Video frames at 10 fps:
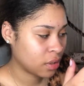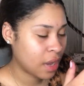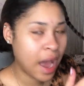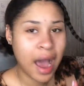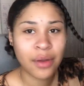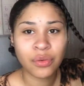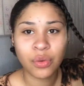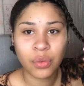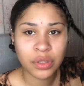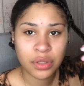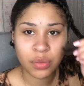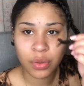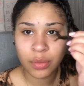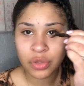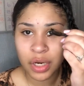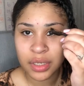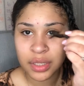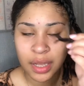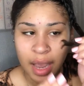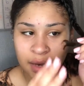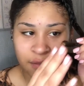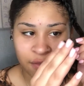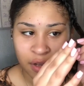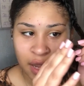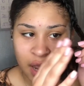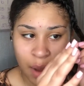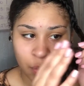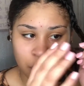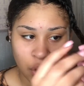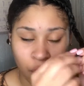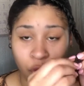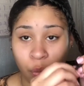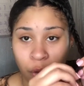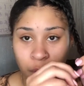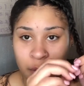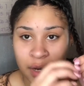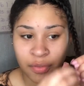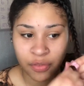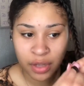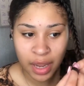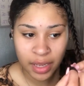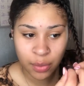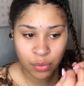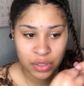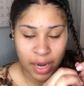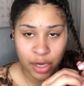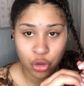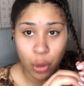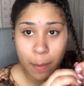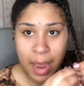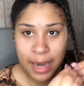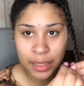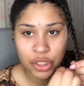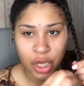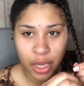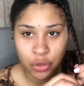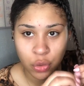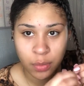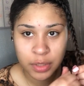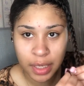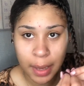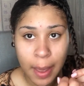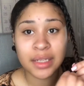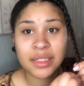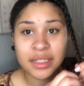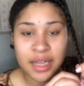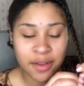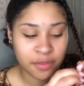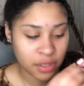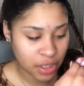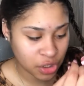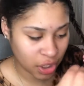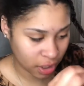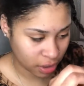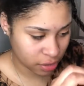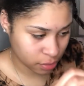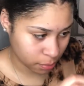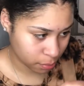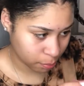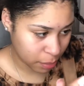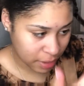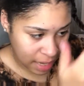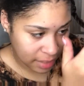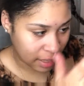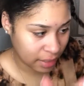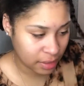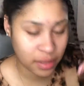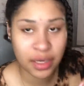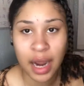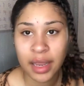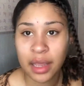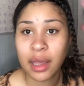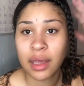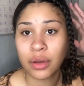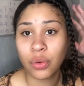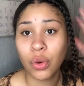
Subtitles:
I don't know what I'm trying to say. I didn't feel like I was overwhelmed. I didn't feel like it was like a dramatic change, you know what I'm saying? It's definitely a change, but not like nothing I can't handle.